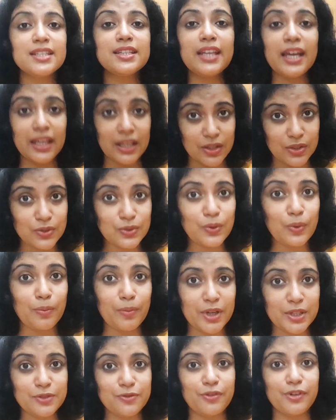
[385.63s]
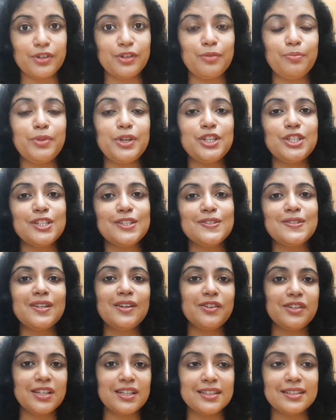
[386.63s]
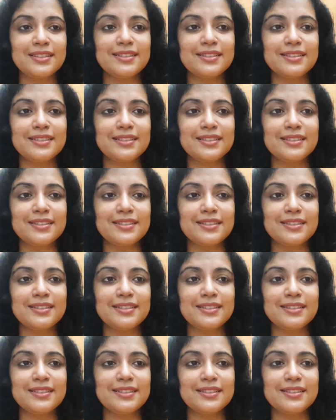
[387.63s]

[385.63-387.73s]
Thank you so much for your patience hearing.